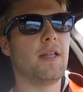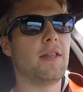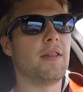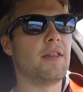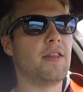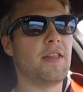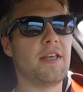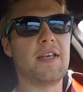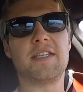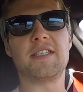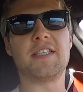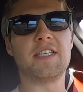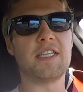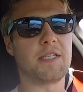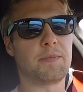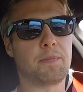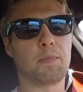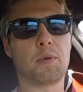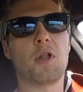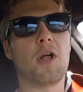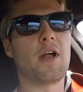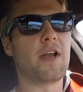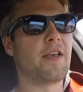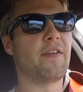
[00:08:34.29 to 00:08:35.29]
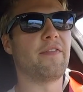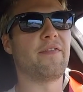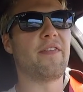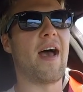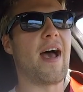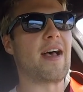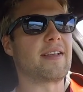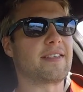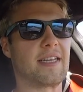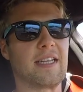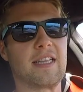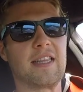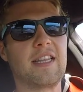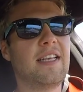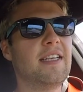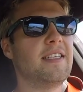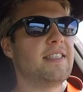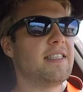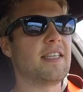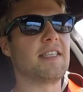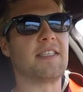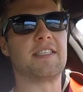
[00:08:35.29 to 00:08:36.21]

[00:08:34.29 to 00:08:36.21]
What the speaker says: this is plenty fast. At least the